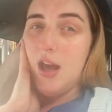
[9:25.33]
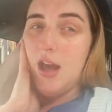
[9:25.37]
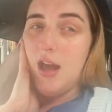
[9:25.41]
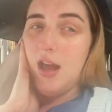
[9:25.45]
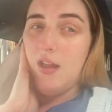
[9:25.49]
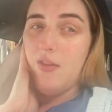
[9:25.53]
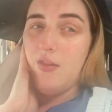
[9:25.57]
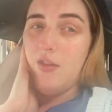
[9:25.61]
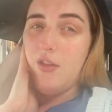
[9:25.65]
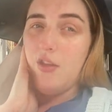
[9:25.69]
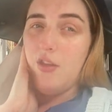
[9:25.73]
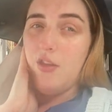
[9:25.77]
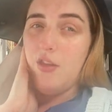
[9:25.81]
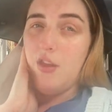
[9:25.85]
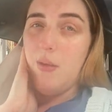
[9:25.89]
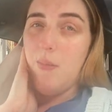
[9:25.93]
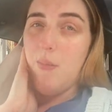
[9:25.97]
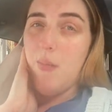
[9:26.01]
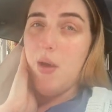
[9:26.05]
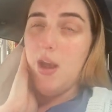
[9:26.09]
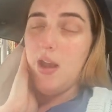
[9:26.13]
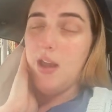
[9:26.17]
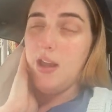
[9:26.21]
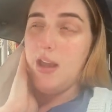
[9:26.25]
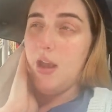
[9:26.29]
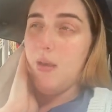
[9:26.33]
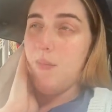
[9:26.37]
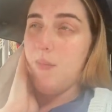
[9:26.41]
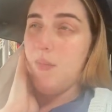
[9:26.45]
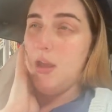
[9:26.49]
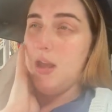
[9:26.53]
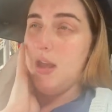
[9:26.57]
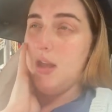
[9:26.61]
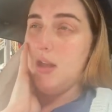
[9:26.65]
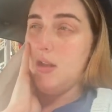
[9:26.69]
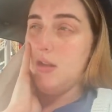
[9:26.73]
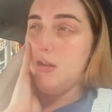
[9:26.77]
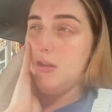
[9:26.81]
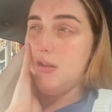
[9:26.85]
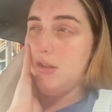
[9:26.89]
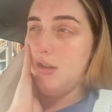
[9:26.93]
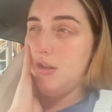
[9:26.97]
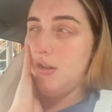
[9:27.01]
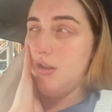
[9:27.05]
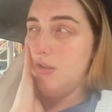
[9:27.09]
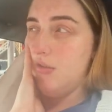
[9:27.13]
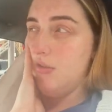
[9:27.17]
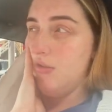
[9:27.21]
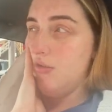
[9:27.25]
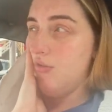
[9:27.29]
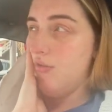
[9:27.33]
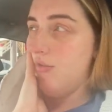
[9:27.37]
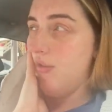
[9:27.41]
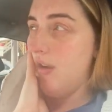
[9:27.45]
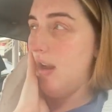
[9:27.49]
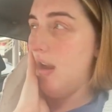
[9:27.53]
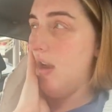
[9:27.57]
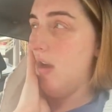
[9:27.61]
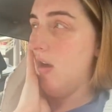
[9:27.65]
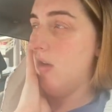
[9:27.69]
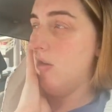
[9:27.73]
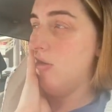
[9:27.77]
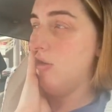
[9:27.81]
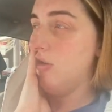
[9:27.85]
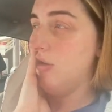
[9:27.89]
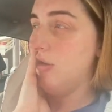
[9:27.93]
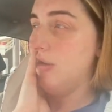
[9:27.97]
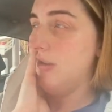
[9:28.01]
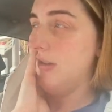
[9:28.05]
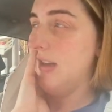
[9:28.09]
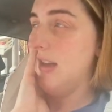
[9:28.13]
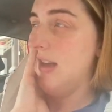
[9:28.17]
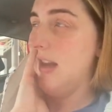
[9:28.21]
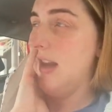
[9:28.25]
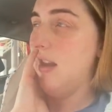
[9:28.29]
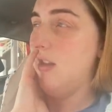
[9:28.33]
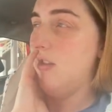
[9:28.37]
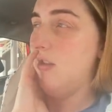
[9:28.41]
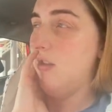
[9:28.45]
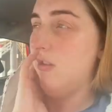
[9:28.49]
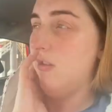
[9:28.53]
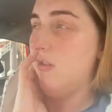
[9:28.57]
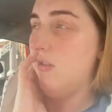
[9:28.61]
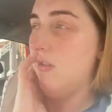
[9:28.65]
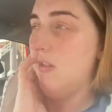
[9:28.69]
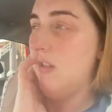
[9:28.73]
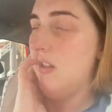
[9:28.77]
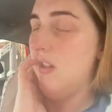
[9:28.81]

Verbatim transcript: and that they might get me into triage because I need to